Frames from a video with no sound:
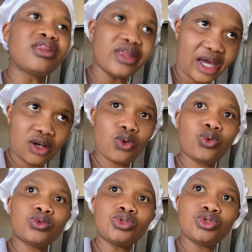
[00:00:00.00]
that
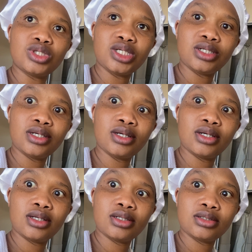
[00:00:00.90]
laundry
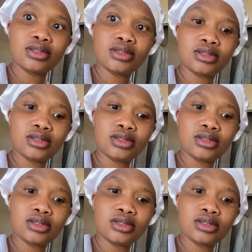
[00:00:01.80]
and